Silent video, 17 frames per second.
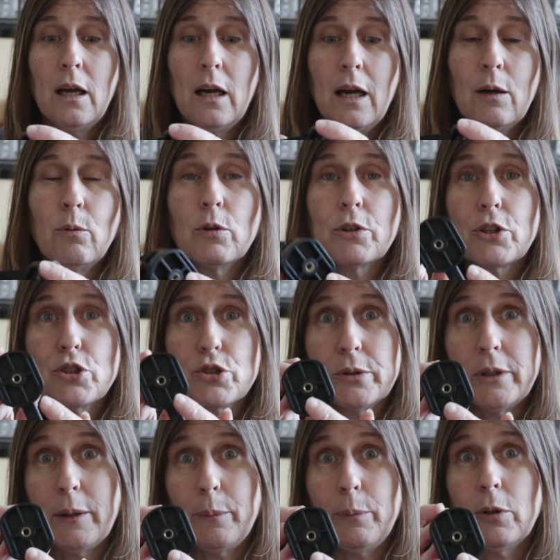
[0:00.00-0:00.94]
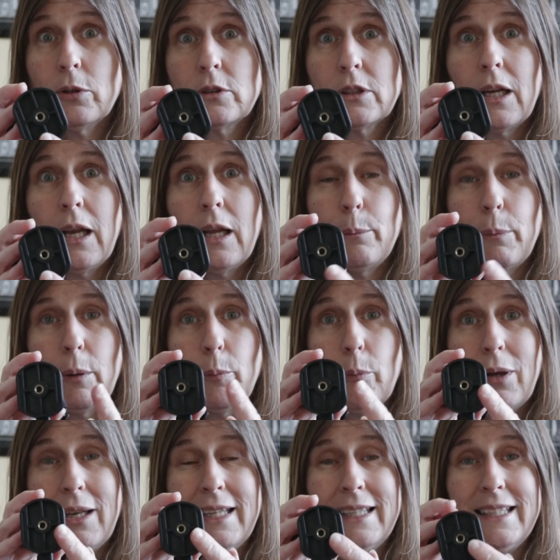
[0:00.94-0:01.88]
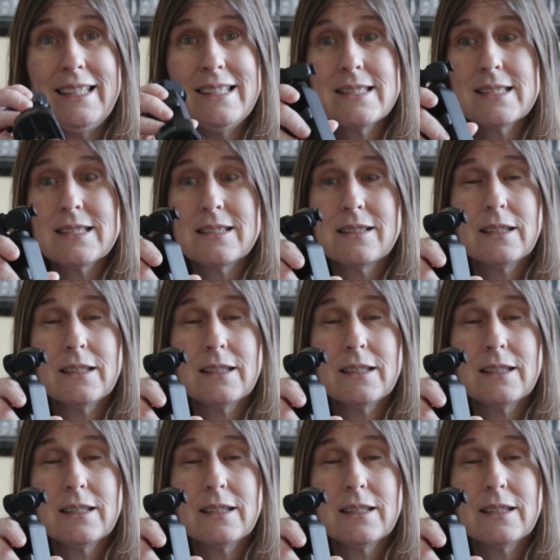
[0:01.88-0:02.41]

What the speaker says: I want a tripod clip, please.